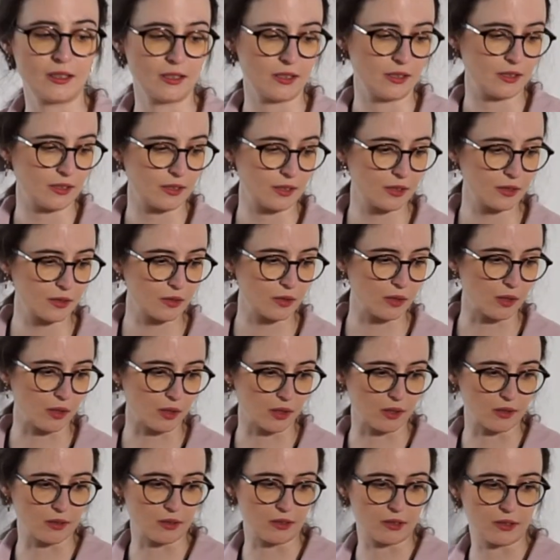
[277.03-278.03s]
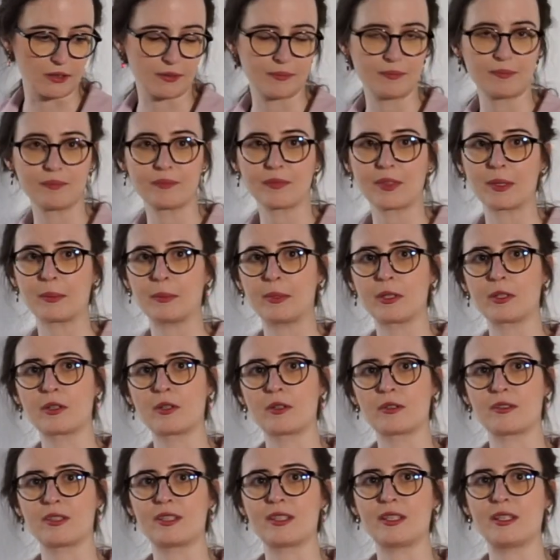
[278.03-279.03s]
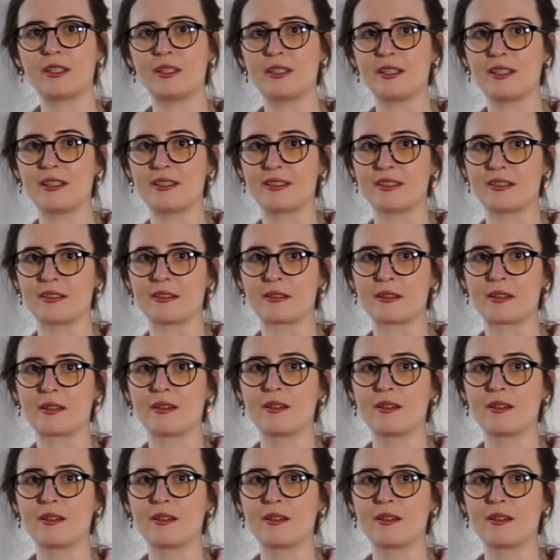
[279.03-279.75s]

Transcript: the collar, because it isn't